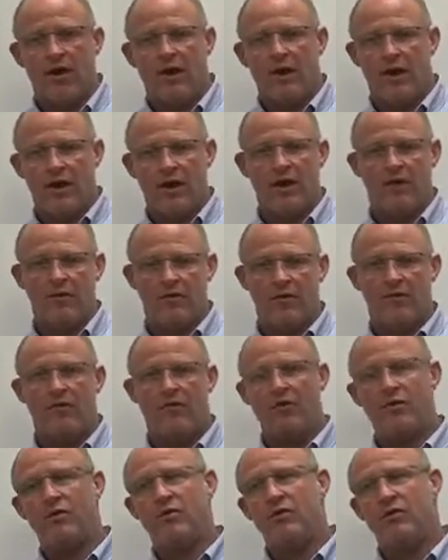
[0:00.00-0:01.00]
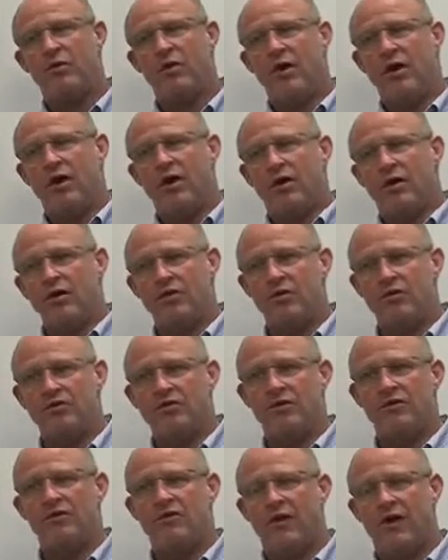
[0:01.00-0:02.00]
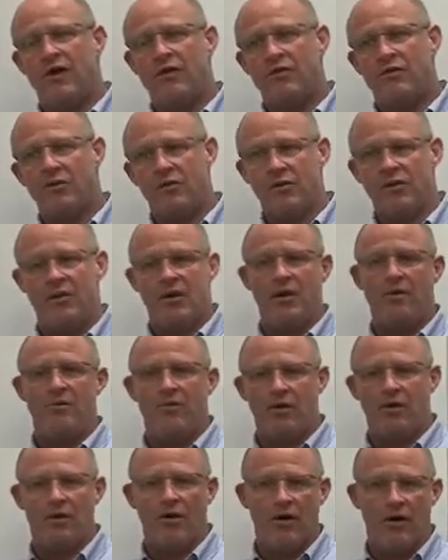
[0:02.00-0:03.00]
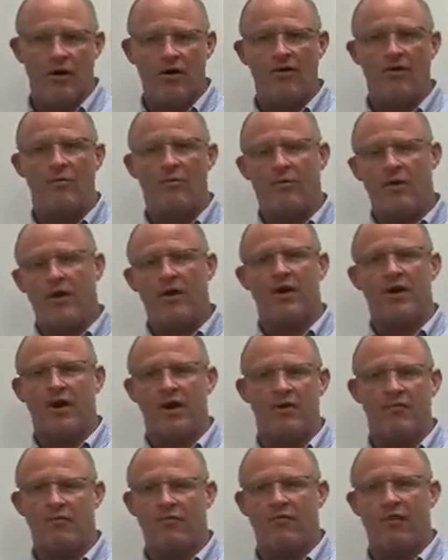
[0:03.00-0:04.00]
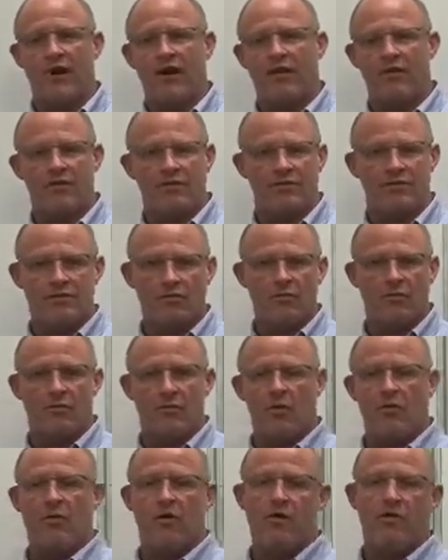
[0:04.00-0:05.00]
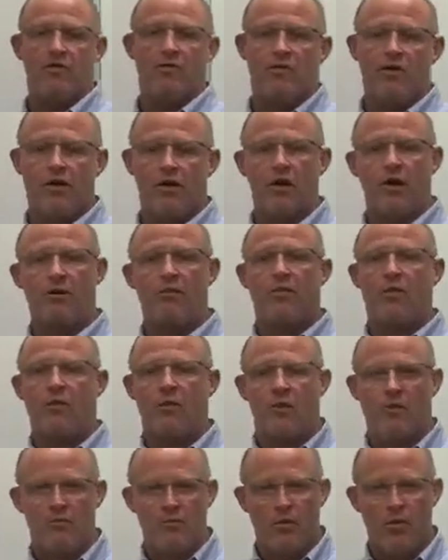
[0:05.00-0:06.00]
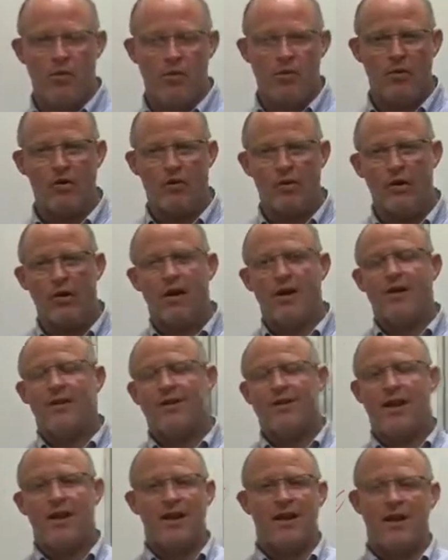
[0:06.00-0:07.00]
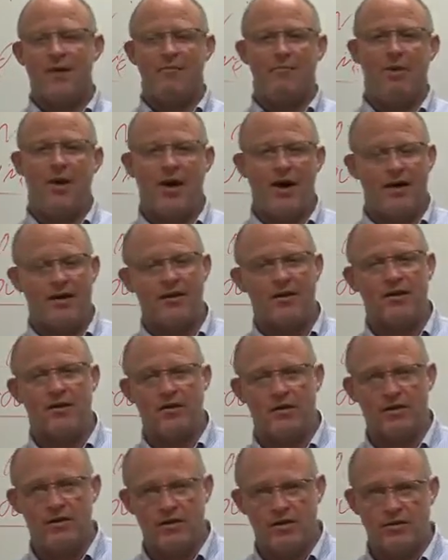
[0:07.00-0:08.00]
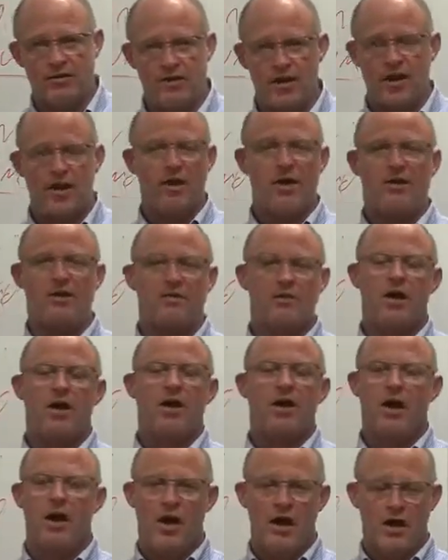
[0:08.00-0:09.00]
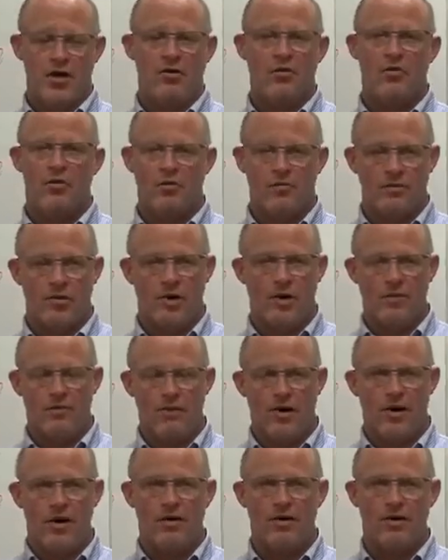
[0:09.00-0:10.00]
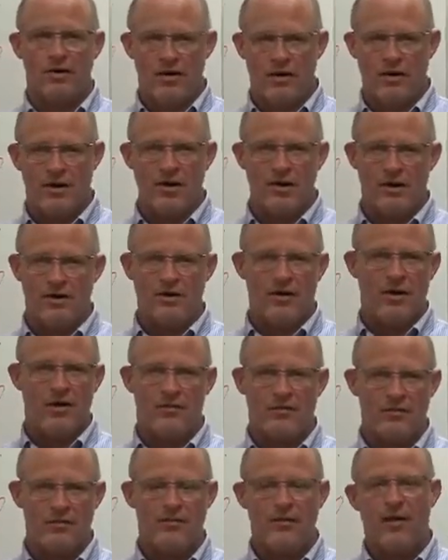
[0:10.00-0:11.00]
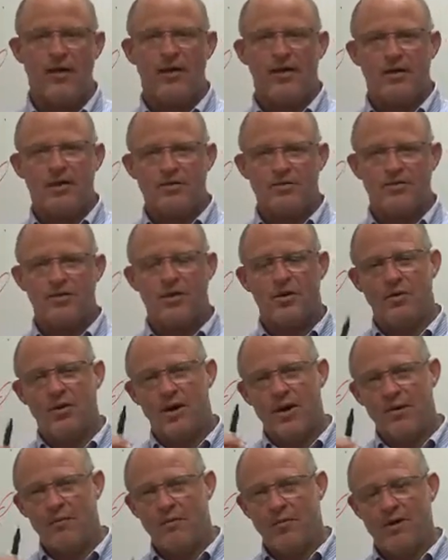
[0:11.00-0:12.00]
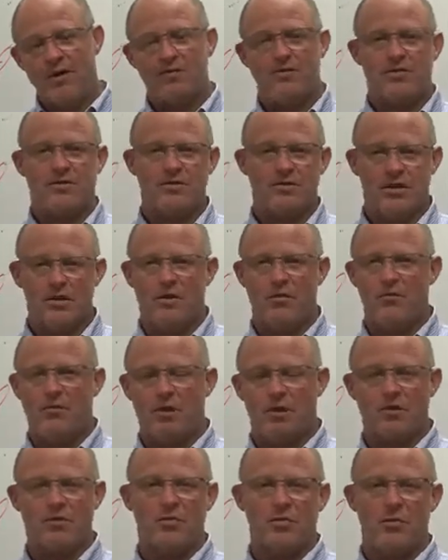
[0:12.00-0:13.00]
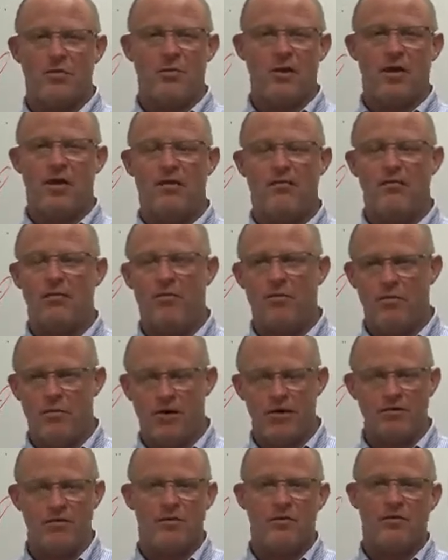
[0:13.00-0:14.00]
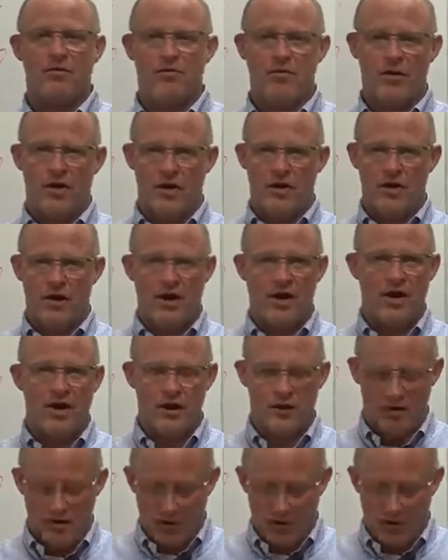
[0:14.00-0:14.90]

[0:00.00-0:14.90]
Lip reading: And number two, you usually find there were deeper other mitigating factors that were more intriguing and more important that impact and totally change how you would have gone about getting there. So it makes the sale much more powerful, much more fun, and it